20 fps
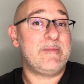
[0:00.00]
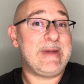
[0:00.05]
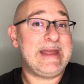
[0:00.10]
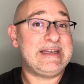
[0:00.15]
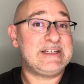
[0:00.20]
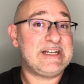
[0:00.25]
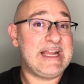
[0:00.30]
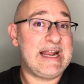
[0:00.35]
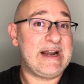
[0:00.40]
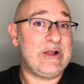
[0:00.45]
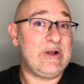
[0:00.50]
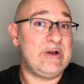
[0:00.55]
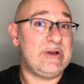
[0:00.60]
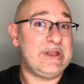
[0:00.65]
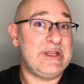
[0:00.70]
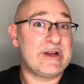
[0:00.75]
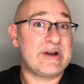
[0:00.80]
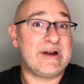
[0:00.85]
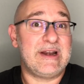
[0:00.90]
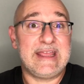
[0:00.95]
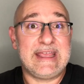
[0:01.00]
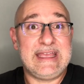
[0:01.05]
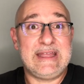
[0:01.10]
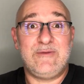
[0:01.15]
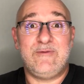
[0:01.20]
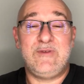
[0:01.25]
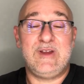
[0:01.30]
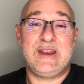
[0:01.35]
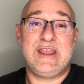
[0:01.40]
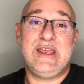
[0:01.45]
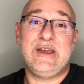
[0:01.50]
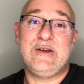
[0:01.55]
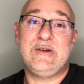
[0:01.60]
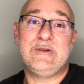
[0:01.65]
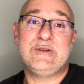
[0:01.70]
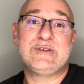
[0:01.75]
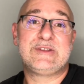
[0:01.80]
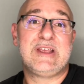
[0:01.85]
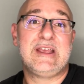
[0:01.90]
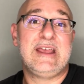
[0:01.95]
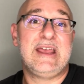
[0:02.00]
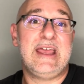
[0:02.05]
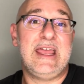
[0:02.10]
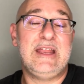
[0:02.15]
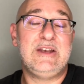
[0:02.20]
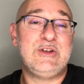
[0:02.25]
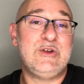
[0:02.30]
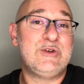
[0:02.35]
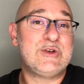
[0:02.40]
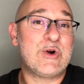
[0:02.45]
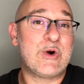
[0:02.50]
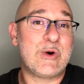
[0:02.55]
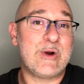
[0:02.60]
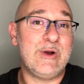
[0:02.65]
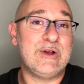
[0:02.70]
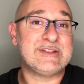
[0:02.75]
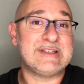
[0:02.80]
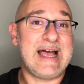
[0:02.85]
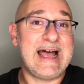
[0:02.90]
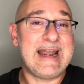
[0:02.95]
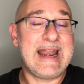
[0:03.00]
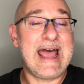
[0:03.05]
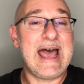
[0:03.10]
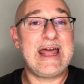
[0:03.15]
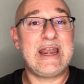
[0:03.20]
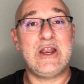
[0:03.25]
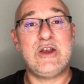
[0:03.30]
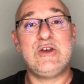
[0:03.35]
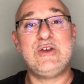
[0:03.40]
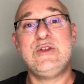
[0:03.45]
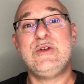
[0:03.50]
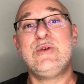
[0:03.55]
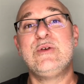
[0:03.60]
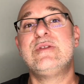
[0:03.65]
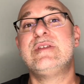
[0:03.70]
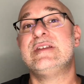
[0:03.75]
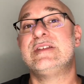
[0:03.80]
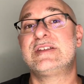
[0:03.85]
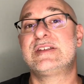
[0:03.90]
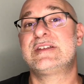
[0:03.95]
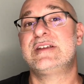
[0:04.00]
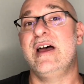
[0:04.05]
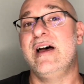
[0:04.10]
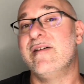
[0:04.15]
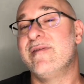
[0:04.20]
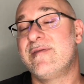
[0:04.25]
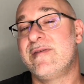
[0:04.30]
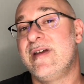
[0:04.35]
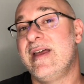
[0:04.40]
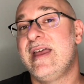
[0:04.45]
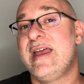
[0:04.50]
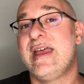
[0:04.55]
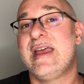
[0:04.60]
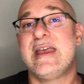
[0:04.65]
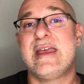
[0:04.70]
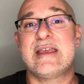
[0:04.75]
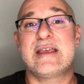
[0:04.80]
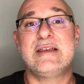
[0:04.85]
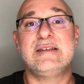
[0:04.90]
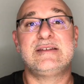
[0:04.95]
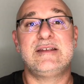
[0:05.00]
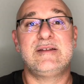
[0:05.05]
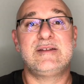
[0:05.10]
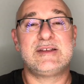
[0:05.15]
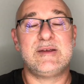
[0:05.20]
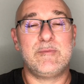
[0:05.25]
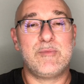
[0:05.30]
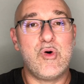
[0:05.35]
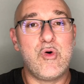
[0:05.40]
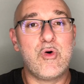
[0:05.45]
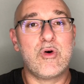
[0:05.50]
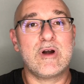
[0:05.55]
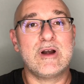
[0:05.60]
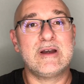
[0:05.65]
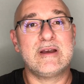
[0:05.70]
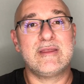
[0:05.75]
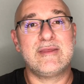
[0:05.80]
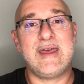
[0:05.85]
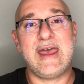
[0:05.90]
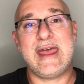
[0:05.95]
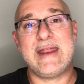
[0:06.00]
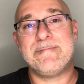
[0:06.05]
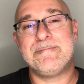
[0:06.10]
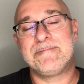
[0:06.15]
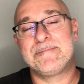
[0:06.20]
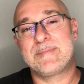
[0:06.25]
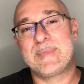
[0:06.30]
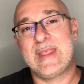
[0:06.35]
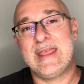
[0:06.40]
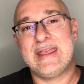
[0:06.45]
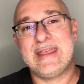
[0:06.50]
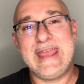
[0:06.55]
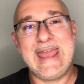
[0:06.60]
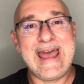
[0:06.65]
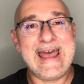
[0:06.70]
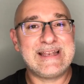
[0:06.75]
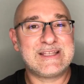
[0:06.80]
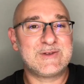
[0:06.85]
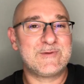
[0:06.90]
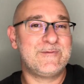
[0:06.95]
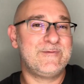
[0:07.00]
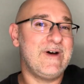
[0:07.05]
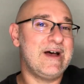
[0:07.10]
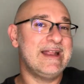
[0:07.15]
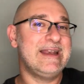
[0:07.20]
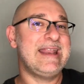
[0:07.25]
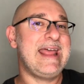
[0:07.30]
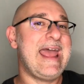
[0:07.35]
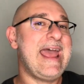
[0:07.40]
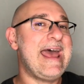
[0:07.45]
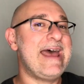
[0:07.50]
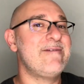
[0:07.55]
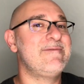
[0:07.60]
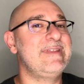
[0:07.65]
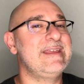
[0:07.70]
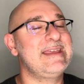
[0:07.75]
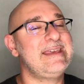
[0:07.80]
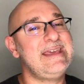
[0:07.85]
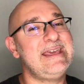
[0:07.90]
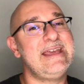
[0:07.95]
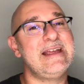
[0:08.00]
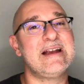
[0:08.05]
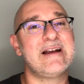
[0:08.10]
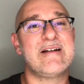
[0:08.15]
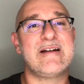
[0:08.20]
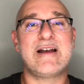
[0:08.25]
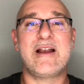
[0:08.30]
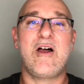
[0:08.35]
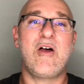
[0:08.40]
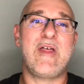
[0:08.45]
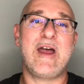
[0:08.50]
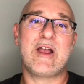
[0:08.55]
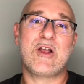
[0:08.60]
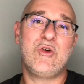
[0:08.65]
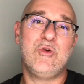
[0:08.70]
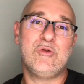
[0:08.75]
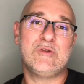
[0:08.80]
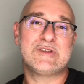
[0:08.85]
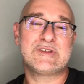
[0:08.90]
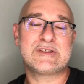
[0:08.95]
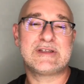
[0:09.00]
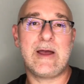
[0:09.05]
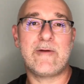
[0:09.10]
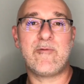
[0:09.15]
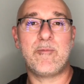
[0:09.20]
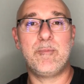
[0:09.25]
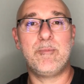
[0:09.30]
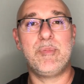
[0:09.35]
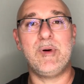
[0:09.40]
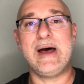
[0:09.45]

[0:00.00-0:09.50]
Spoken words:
to my channel, you're gonna get videos and tutorials on how to do this stuff. Because it's important that, yeah, it's fun to have the gear and all that cool stuff,